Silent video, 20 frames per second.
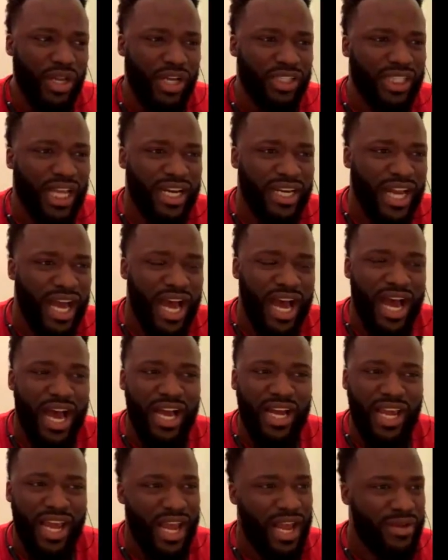We lost like
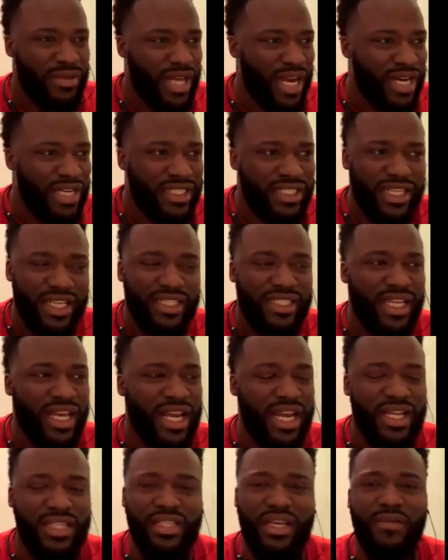9 games out of the
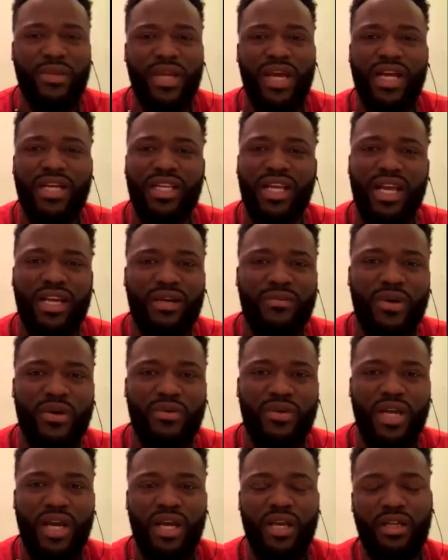16 or something like that. Come
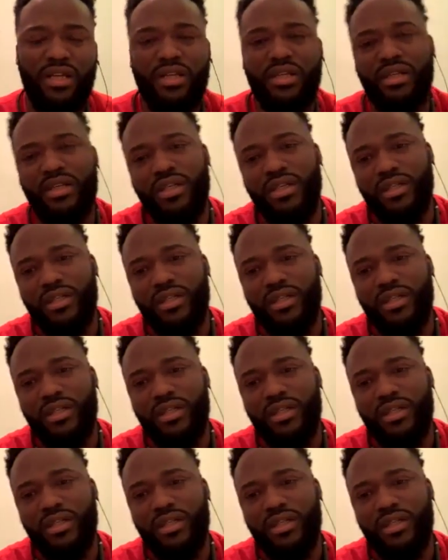on now.